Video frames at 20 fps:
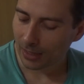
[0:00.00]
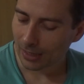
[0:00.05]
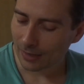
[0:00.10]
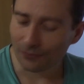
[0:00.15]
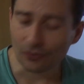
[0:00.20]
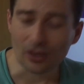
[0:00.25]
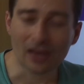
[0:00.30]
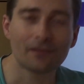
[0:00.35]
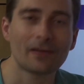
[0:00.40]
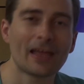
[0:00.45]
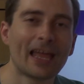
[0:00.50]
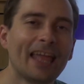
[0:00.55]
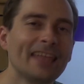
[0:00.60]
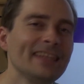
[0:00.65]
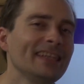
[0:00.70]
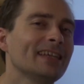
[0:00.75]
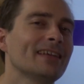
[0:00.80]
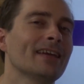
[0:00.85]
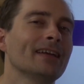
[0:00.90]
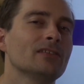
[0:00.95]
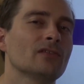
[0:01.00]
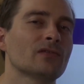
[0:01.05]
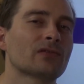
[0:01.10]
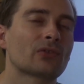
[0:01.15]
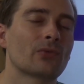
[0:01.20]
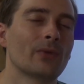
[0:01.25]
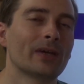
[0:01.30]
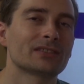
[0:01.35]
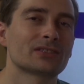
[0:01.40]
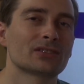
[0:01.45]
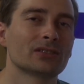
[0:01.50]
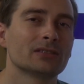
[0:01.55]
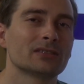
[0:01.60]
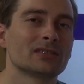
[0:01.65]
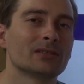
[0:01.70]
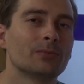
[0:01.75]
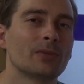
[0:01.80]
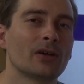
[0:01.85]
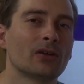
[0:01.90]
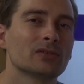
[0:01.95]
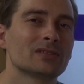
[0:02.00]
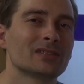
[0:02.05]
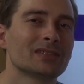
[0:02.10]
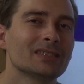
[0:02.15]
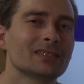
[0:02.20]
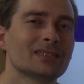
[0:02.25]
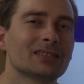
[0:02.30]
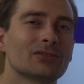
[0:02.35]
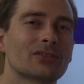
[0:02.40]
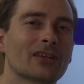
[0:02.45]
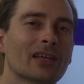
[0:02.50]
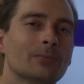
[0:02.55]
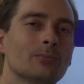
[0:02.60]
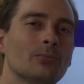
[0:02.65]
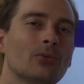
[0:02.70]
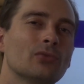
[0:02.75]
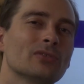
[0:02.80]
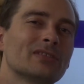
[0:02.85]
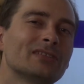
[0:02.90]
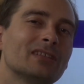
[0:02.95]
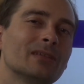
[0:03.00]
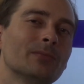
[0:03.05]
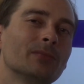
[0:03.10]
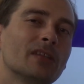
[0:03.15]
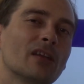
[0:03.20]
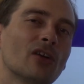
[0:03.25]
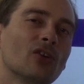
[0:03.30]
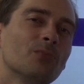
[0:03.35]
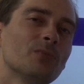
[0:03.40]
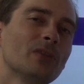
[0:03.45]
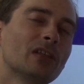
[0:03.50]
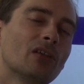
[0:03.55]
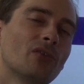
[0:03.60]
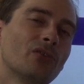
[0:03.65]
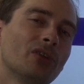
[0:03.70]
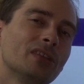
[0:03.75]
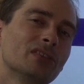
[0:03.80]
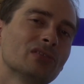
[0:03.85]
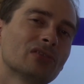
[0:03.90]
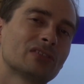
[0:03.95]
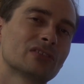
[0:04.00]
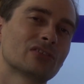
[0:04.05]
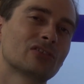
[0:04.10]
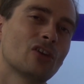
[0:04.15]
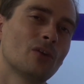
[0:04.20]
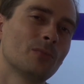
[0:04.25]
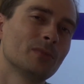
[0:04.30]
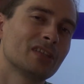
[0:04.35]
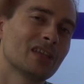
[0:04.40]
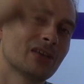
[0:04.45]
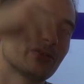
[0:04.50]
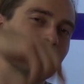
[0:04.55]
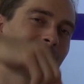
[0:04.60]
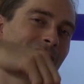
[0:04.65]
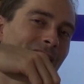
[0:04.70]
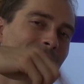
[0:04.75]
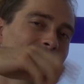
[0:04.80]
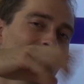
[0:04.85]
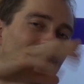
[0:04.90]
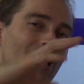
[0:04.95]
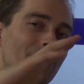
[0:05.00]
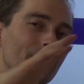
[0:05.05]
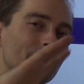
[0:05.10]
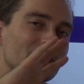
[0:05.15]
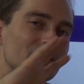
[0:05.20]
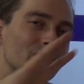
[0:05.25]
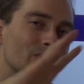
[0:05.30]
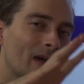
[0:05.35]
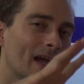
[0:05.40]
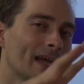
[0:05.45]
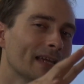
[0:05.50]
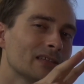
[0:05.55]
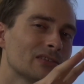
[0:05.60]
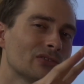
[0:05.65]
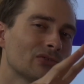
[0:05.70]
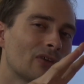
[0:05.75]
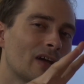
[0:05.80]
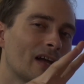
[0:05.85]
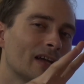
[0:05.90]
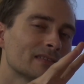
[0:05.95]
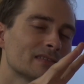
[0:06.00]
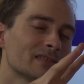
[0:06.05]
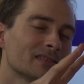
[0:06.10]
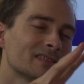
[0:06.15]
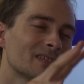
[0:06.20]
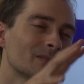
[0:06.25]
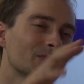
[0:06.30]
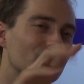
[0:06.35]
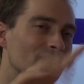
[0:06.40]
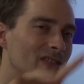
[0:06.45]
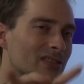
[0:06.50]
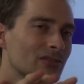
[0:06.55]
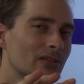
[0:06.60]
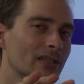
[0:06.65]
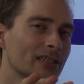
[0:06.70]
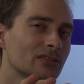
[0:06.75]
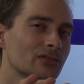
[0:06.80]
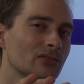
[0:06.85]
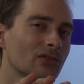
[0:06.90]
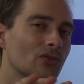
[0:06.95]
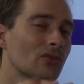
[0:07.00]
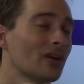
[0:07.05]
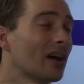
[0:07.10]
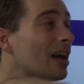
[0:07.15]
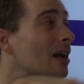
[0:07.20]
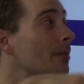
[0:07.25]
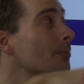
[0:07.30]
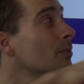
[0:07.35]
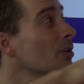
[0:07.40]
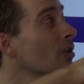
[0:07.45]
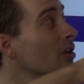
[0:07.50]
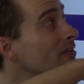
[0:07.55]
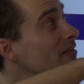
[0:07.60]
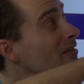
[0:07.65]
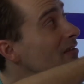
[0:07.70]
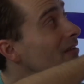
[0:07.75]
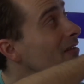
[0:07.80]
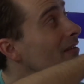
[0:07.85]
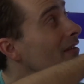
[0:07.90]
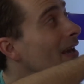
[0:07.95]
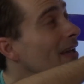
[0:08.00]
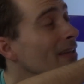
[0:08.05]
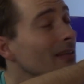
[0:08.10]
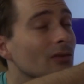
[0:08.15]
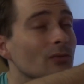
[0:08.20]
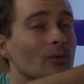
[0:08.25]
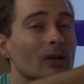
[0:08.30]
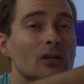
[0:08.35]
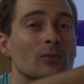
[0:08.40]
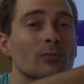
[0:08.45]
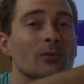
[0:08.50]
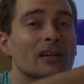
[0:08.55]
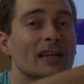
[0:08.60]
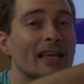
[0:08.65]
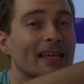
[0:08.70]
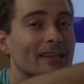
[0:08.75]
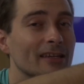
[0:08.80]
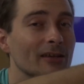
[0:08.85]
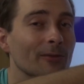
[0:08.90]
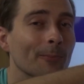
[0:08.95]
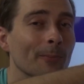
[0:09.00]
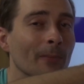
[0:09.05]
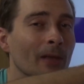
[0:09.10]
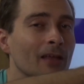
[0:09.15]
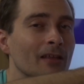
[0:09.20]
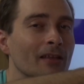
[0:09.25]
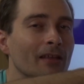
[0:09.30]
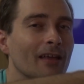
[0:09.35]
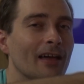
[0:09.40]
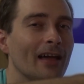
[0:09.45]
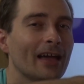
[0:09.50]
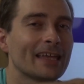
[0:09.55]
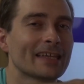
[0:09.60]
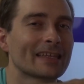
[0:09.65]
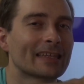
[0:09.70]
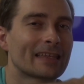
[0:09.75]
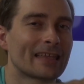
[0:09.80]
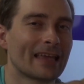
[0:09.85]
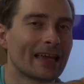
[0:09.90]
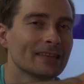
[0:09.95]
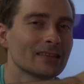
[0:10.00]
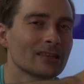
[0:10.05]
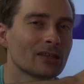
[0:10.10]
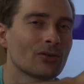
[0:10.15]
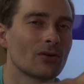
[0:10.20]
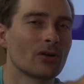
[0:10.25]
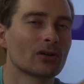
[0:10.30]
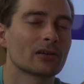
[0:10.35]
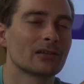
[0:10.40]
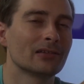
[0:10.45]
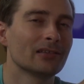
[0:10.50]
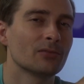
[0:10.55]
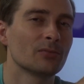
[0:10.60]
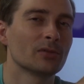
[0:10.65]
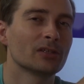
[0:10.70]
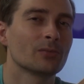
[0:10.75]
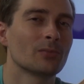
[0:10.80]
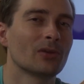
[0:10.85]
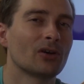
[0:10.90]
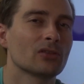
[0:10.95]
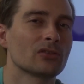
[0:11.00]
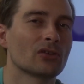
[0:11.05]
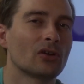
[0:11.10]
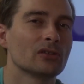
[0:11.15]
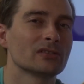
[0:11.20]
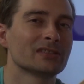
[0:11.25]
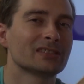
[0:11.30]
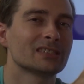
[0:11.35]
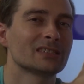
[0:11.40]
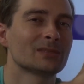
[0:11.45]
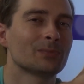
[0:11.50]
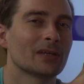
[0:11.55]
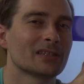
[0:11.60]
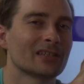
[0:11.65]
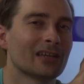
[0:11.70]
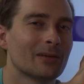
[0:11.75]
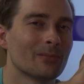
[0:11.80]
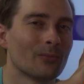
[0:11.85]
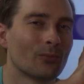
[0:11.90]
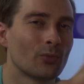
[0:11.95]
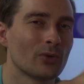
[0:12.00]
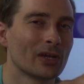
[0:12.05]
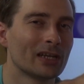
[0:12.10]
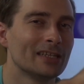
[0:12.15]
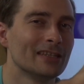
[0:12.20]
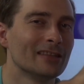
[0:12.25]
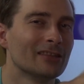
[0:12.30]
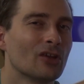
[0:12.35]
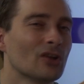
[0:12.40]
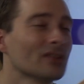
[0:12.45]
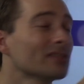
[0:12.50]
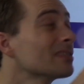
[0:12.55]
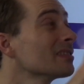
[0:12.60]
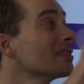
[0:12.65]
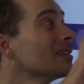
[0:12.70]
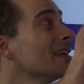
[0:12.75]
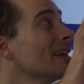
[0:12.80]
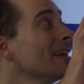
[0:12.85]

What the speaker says: if you have any kind of questions about this, you can put them down below into the commentary section. I'm trying to answer them. Just to let you know, I'm not a developer like him. I can talk a little bit about all this, but I'm really not